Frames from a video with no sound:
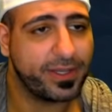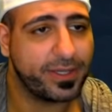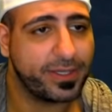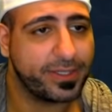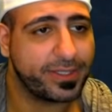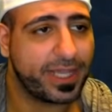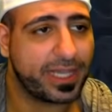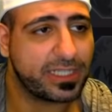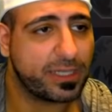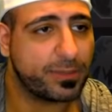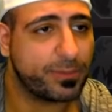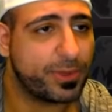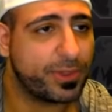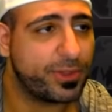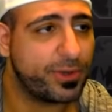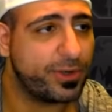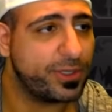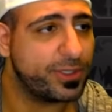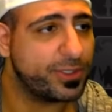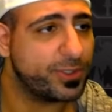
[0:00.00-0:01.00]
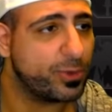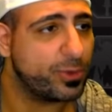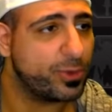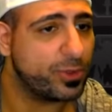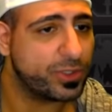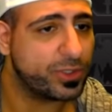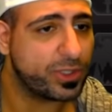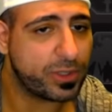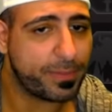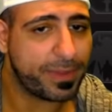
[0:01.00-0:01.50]
Stacks up to 30. So
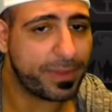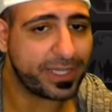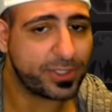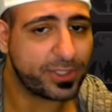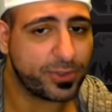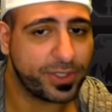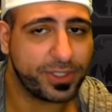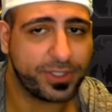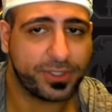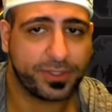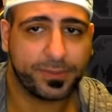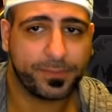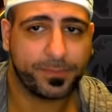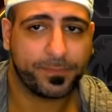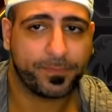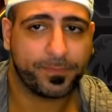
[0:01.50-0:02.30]
those are the masteries.